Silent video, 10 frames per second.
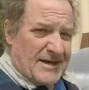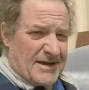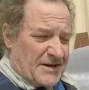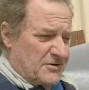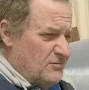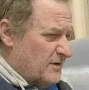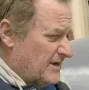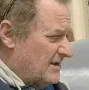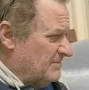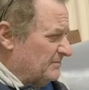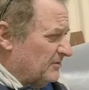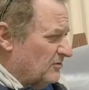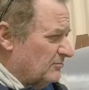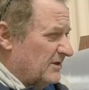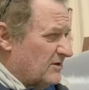and I knew what kind of people
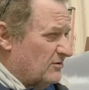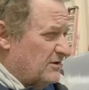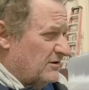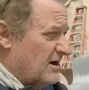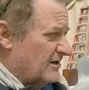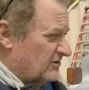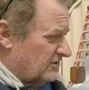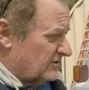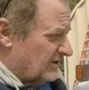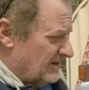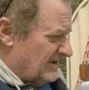normally go to their auctions.